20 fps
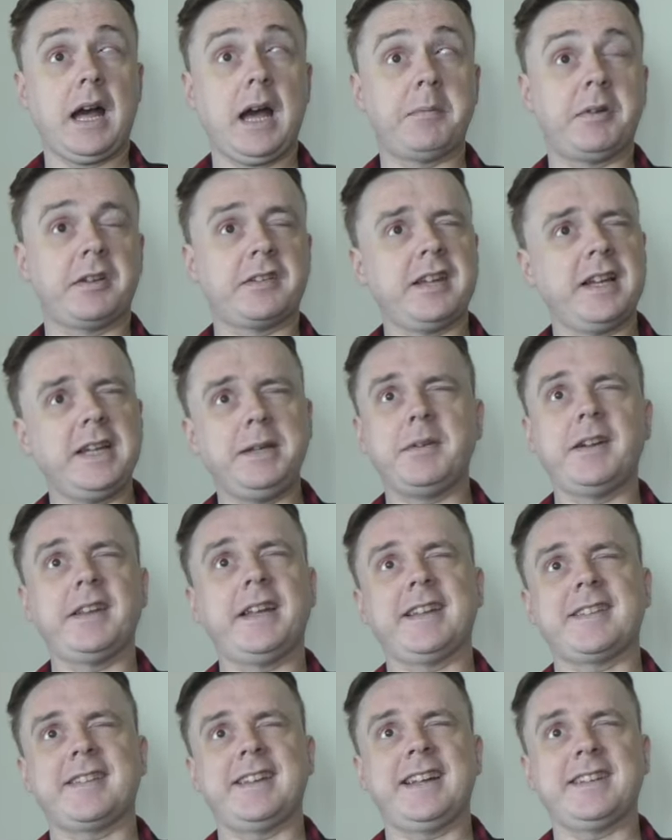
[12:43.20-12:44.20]
I'm not telling you what
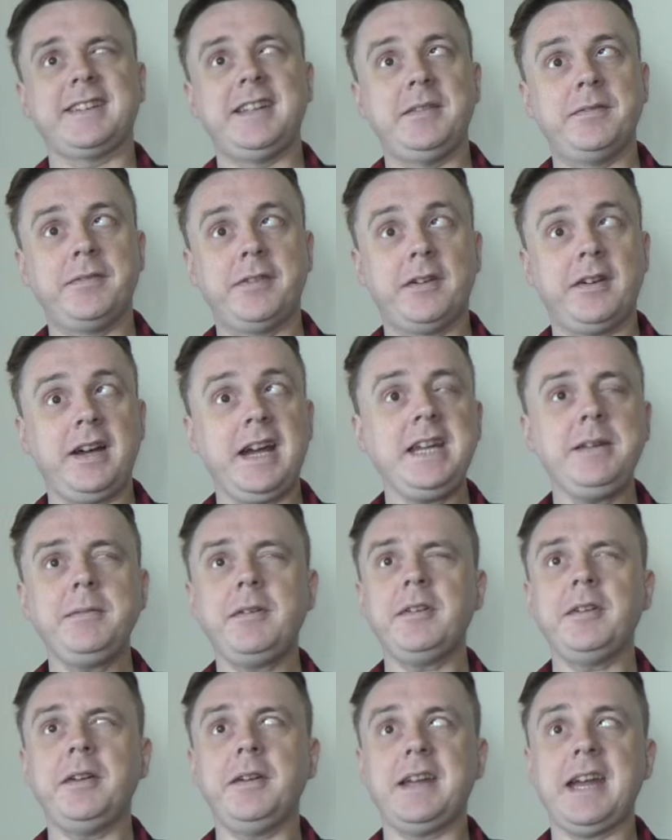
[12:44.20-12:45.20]
that's Latin for.
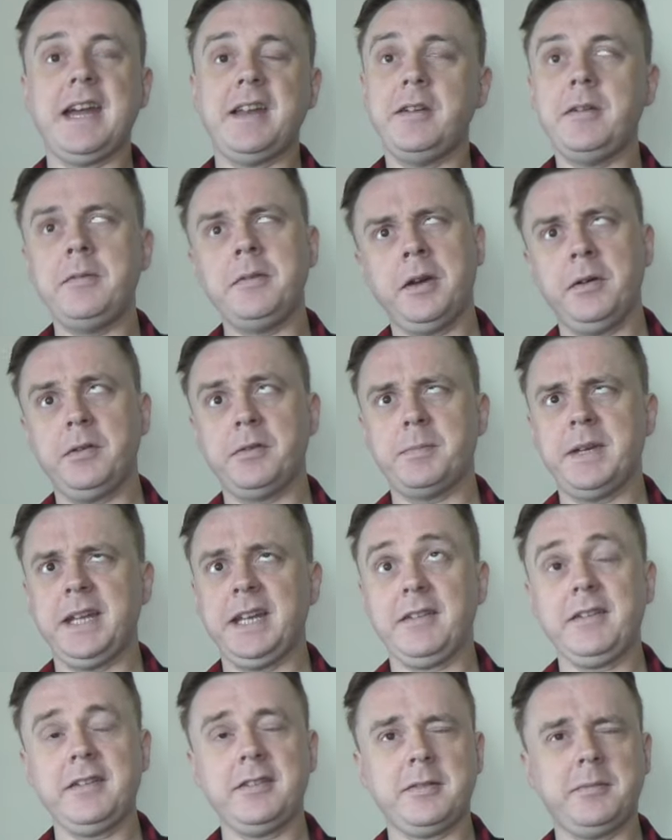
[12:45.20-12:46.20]
Anyone who, again, who knows
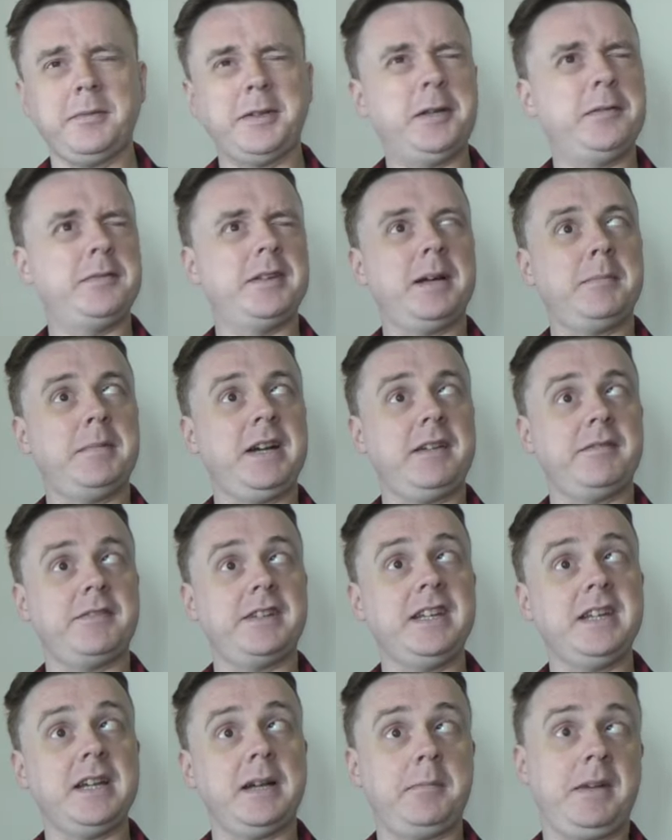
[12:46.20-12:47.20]
me, let's stop using. I might, have
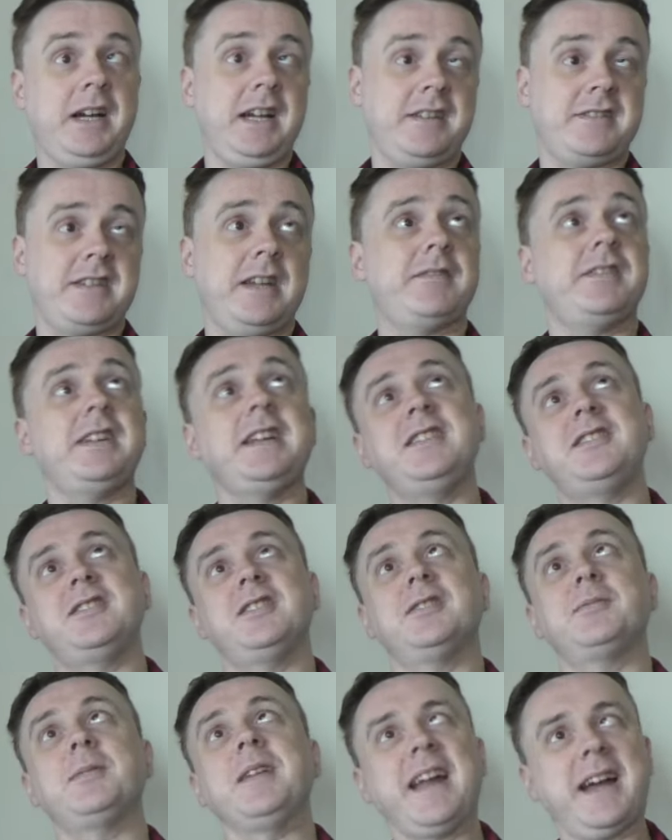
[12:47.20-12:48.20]
t- I might actually have
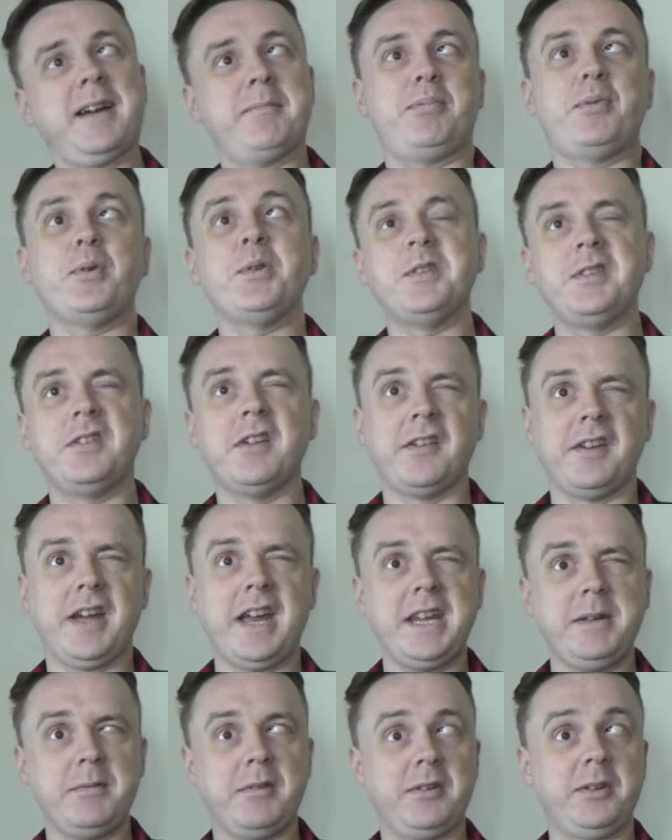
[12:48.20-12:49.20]
T-shirts with that printed on.
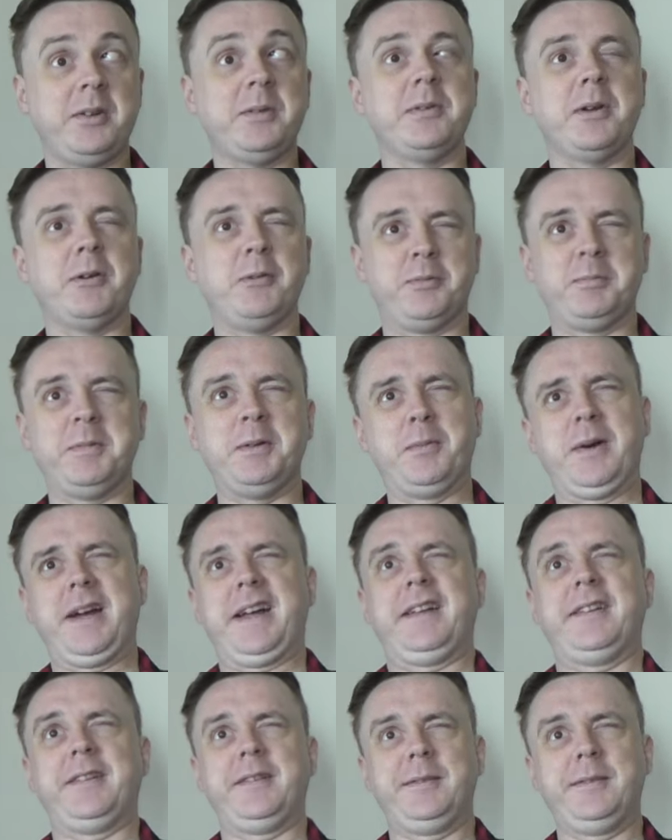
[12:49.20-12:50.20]
Anyone who knows me
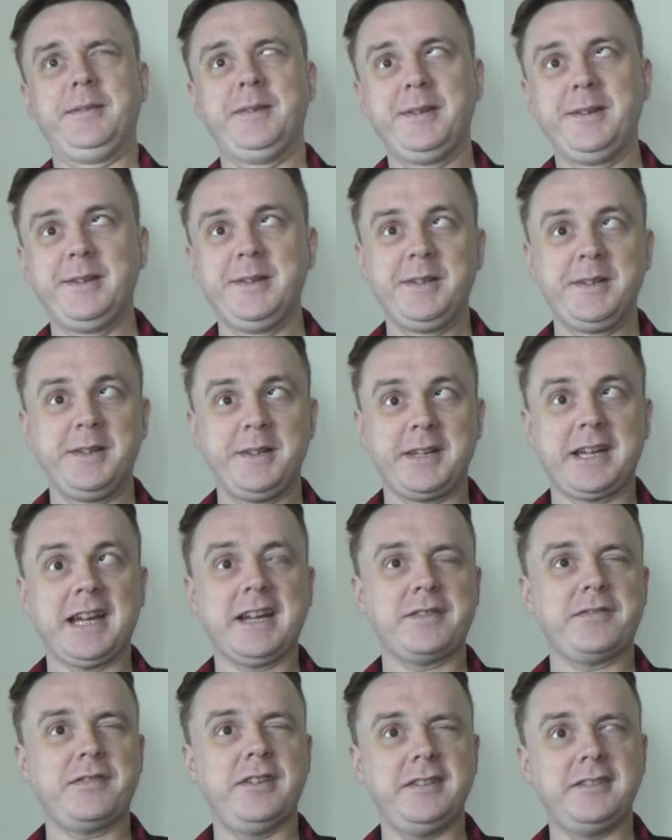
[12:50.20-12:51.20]
well
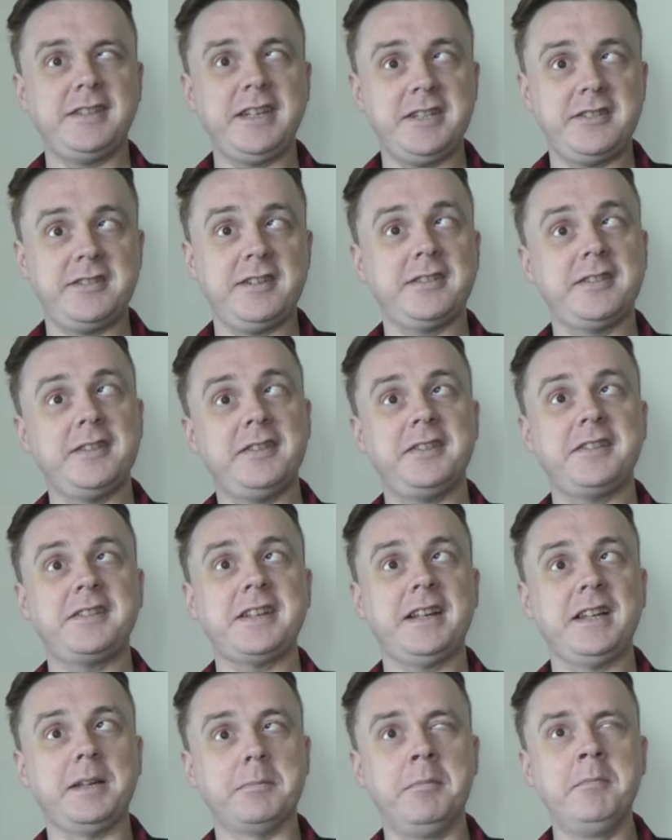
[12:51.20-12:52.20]
catchphrase t-shirts and
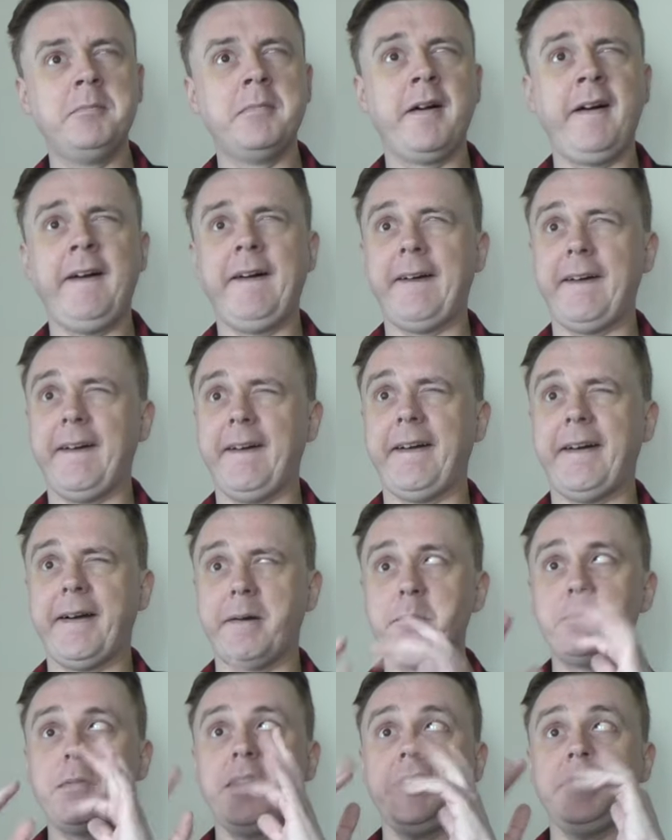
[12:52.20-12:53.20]
sell them.
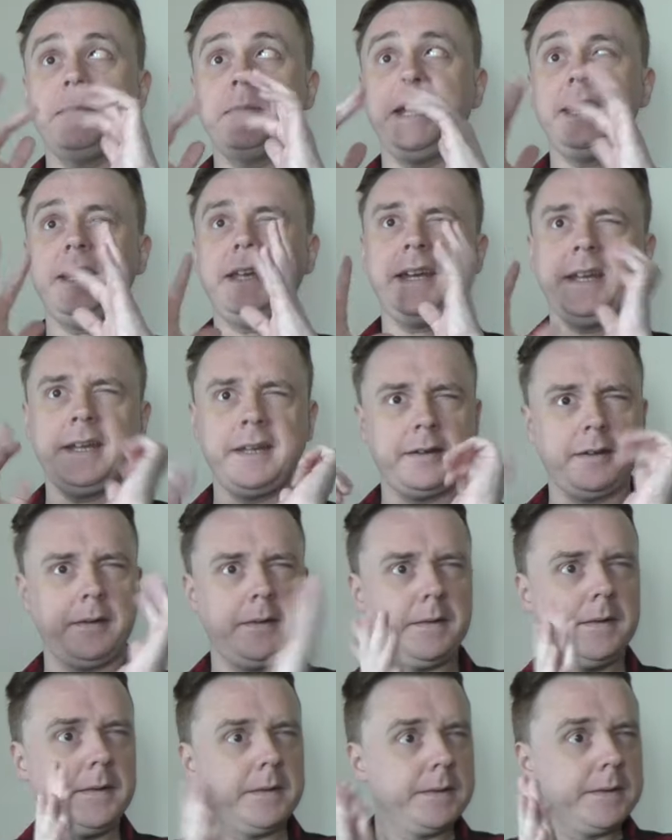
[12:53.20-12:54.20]
Ah, money making.
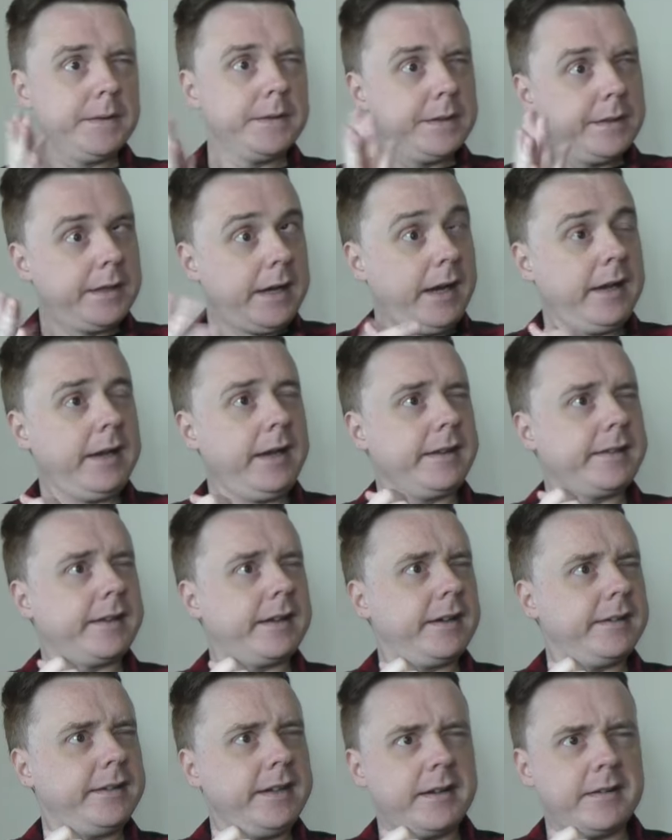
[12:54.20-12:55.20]
I like
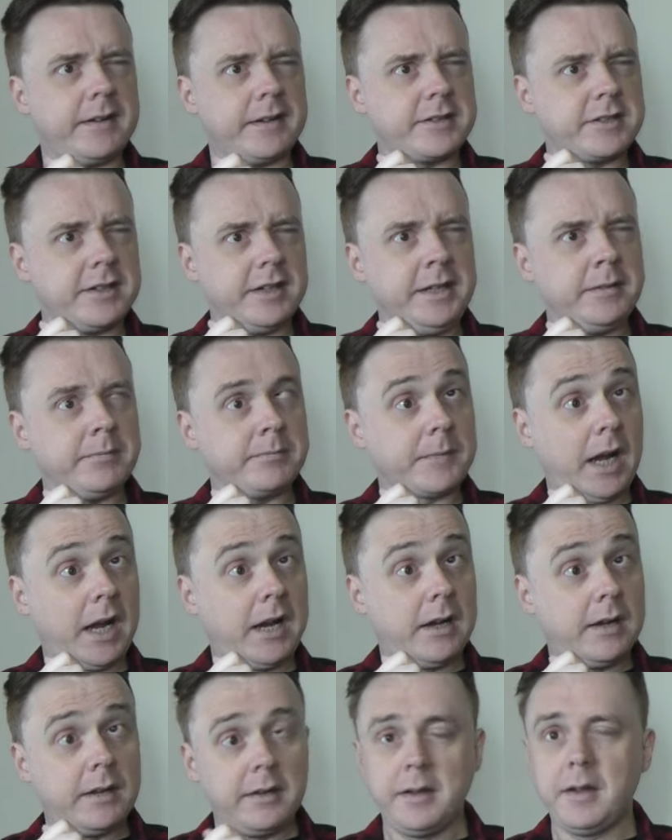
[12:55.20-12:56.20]
that idea actually.
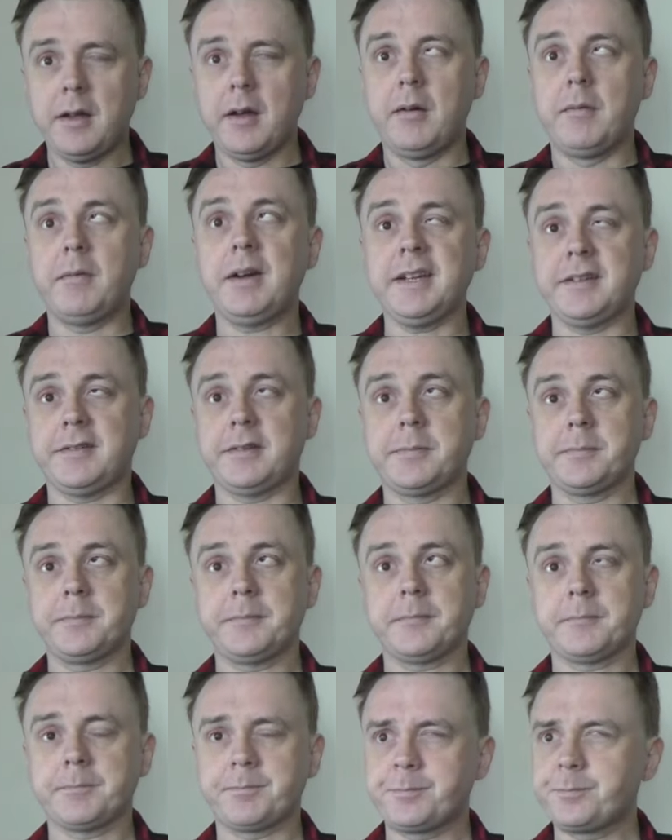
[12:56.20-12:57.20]
Right.
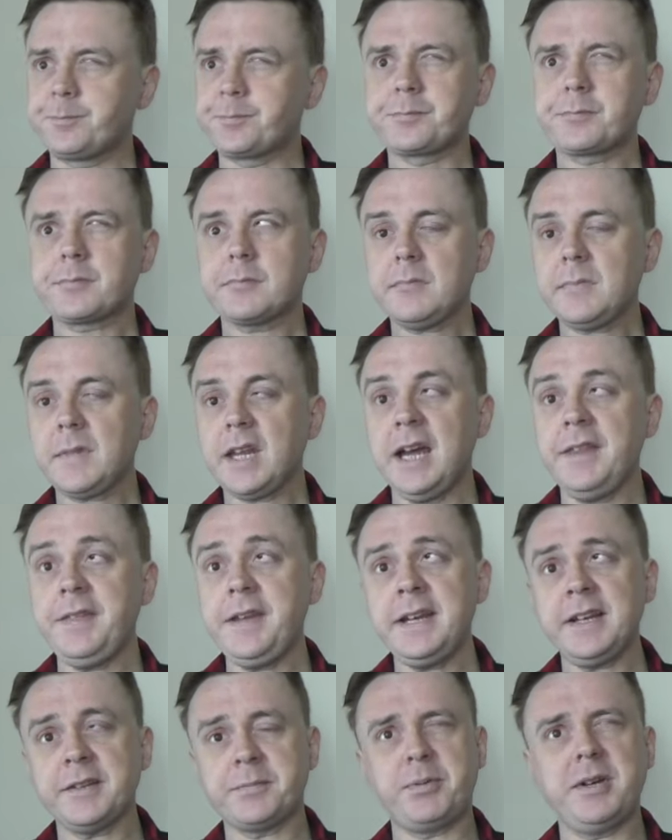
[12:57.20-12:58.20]
I
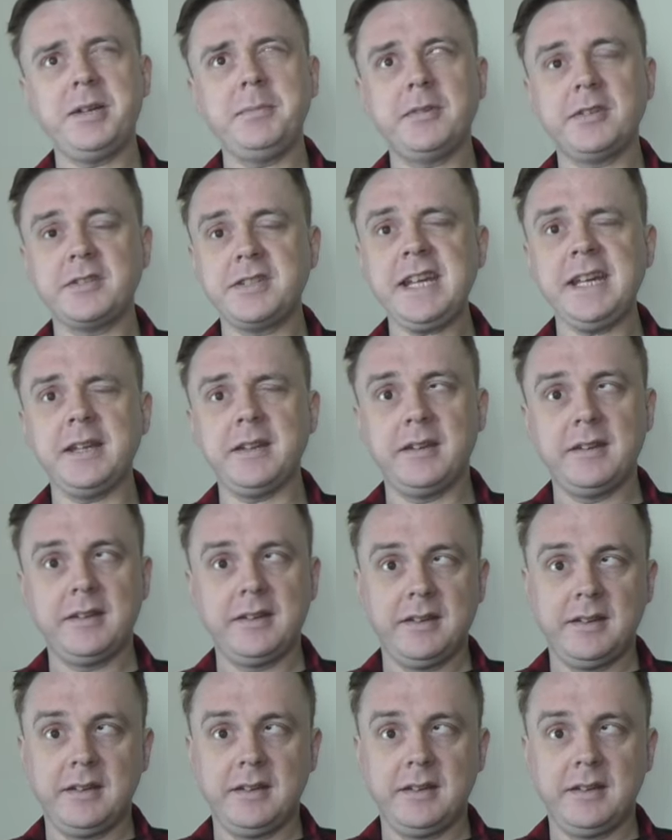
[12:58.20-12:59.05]
think that's pretty much it.